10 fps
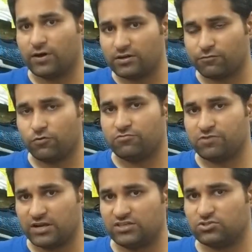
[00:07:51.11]
wonderful
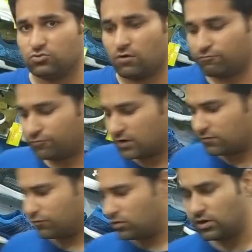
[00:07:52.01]
running shoe, a
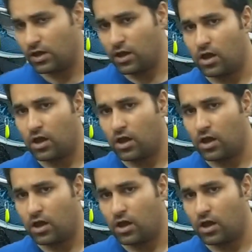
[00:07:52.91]
wonderful